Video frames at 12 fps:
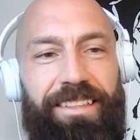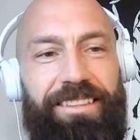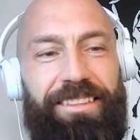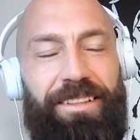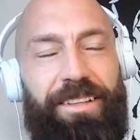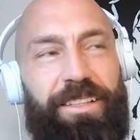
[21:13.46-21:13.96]

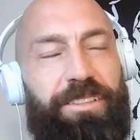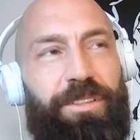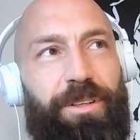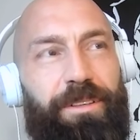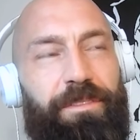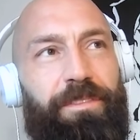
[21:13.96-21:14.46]
So there's
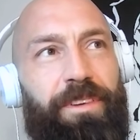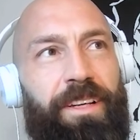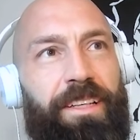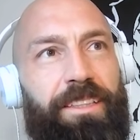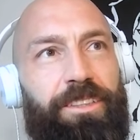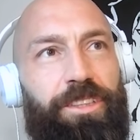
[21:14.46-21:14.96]
sort of
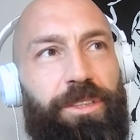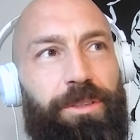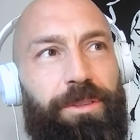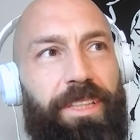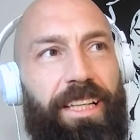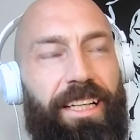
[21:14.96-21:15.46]

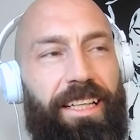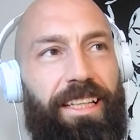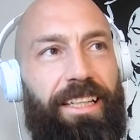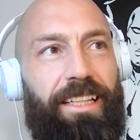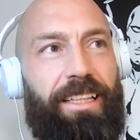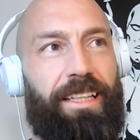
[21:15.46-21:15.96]
two
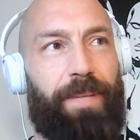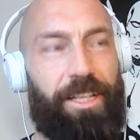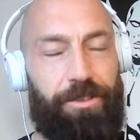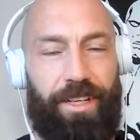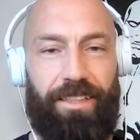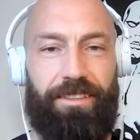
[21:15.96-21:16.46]
key
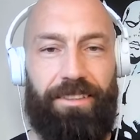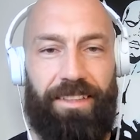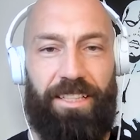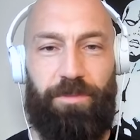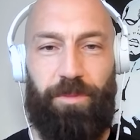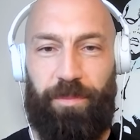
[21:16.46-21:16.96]
metrics
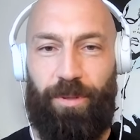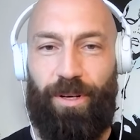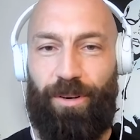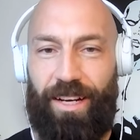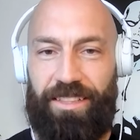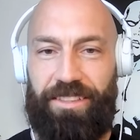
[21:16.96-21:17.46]
as we're
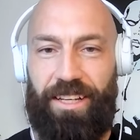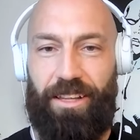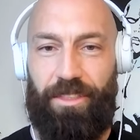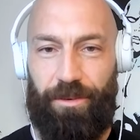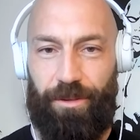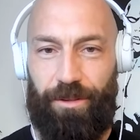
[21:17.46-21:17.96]

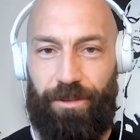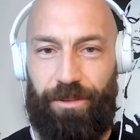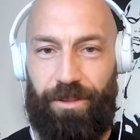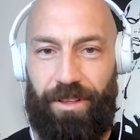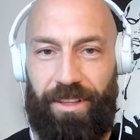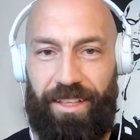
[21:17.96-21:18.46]
progressing
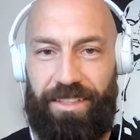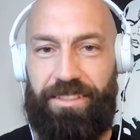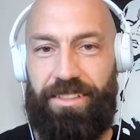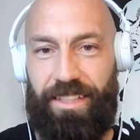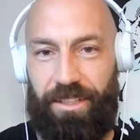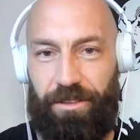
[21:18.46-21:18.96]
through
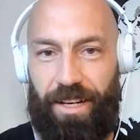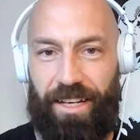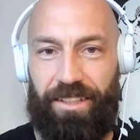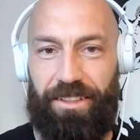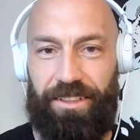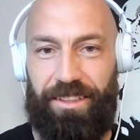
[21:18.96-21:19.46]
this
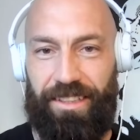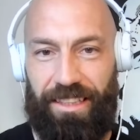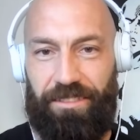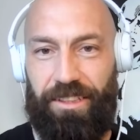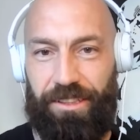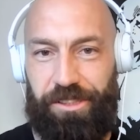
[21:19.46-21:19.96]
theoretical
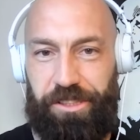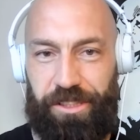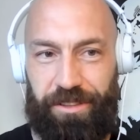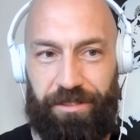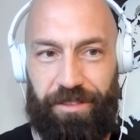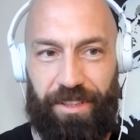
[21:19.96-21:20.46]

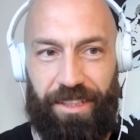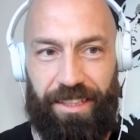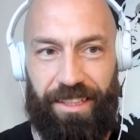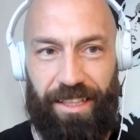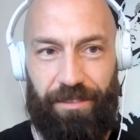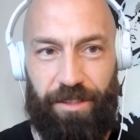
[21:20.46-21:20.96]
evolution of
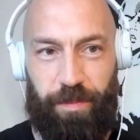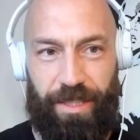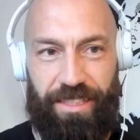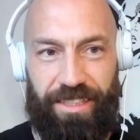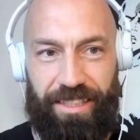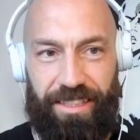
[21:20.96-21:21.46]
a, of a
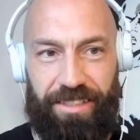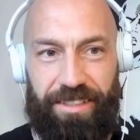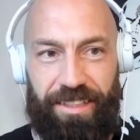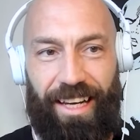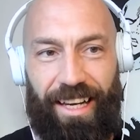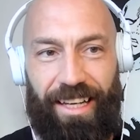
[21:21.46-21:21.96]

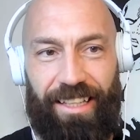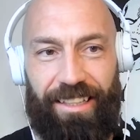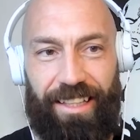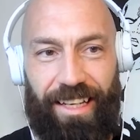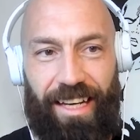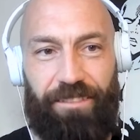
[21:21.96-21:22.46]
species,
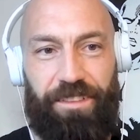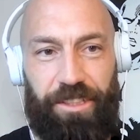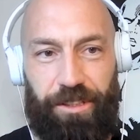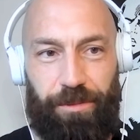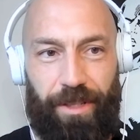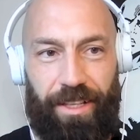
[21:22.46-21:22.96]
and they have to
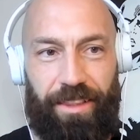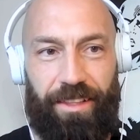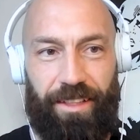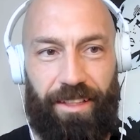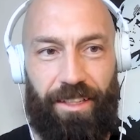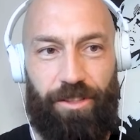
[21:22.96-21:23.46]
do with
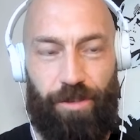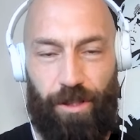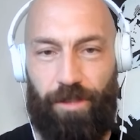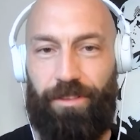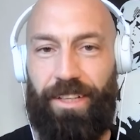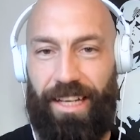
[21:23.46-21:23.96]

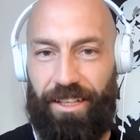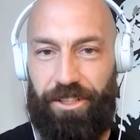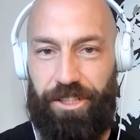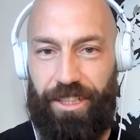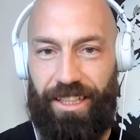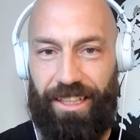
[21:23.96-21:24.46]
control over
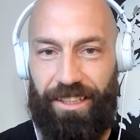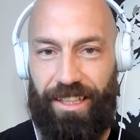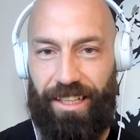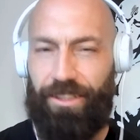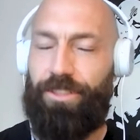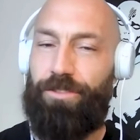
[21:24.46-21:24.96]
energy and,
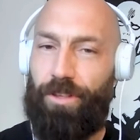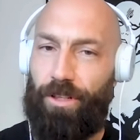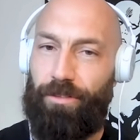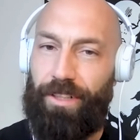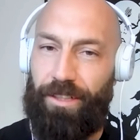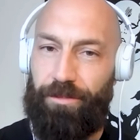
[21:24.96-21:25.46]
and control
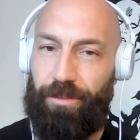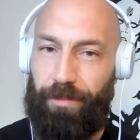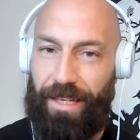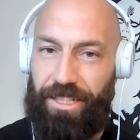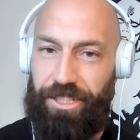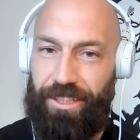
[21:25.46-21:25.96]
over
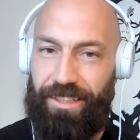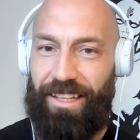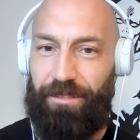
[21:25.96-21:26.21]
information.